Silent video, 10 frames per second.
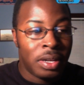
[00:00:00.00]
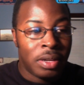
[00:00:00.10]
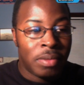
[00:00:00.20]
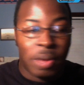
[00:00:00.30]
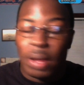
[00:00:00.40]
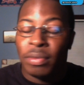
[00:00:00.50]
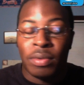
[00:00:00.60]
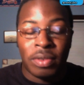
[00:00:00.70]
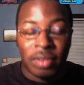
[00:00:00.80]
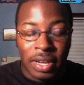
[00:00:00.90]
But I'm just
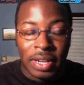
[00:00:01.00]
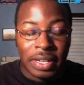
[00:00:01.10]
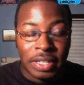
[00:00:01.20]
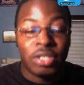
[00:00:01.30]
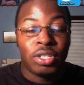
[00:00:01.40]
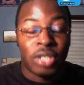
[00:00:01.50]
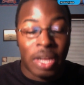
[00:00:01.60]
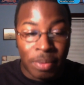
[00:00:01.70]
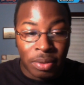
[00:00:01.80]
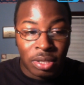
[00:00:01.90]
going to say that this
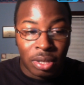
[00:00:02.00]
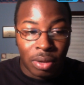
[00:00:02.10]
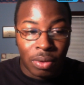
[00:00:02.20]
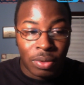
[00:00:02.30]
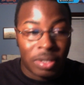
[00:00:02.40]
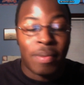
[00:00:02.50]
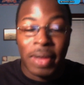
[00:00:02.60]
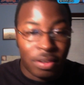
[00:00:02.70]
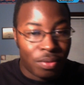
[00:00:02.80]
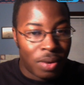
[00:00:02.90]
episode was the
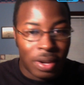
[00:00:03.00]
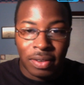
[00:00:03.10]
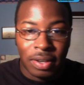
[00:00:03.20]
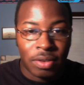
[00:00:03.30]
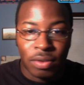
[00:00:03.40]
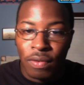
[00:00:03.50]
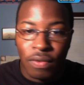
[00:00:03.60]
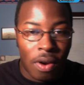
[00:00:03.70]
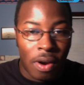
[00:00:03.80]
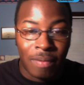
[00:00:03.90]
best one I've seen so
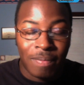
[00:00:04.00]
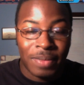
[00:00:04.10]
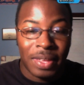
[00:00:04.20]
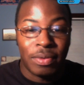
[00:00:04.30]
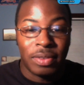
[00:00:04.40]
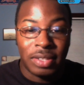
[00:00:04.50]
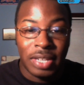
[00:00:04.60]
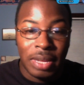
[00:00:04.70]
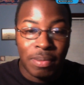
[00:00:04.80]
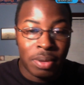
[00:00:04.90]
far. It was
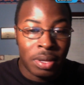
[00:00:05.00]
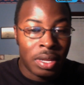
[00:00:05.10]
deep.